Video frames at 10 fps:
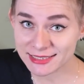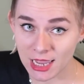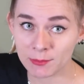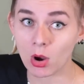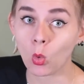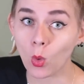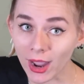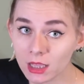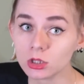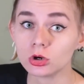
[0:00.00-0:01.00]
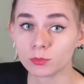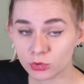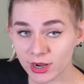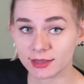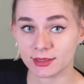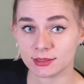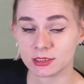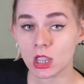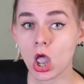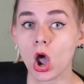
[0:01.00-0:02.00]
time while you're pregnant
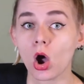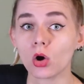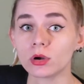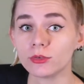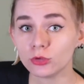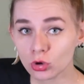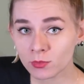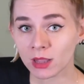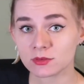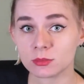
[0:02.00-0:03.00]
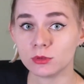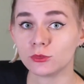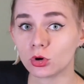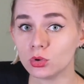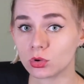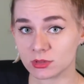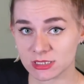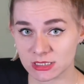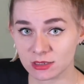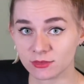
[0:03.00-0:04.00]
or a few months before you
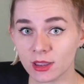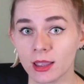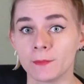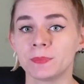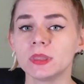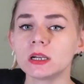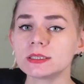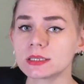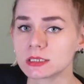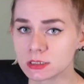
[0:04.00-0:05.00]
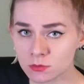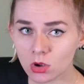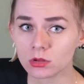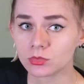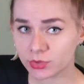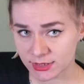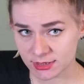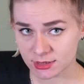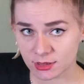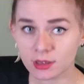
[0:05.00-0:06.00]
conceive, there is a small
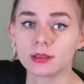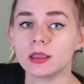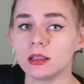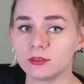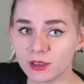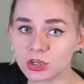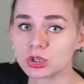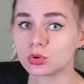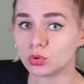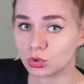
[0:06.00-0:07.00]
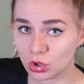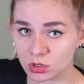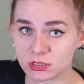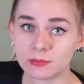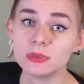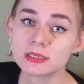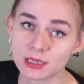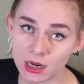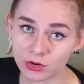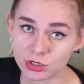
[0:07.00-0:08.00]
risk the infection could cause
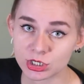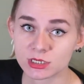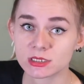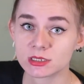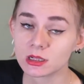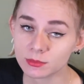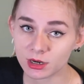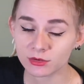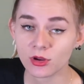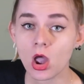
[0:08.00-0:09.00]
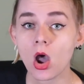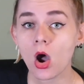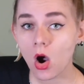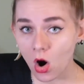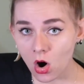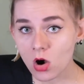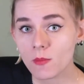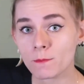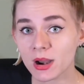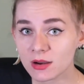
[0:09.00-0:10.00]
miscarriage, stillbirth, or
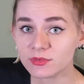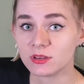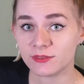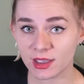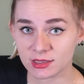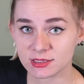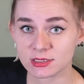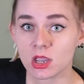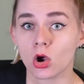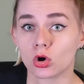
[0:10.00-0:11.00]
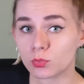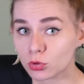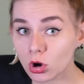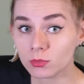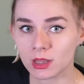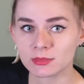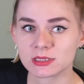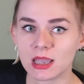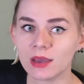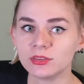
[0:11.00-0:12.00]
birth defects or
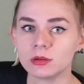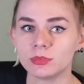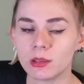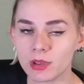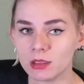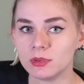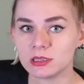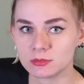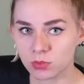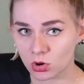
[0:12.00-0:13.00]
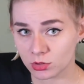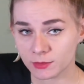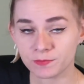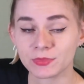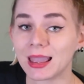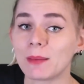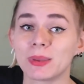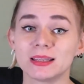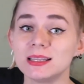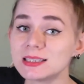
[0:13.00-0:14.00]
problems after the baby is born.
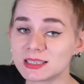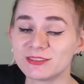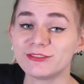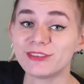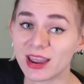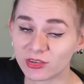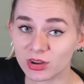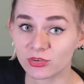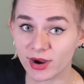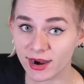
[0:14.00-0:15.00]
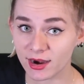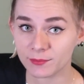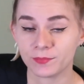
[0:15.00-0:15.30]
But this is very rare.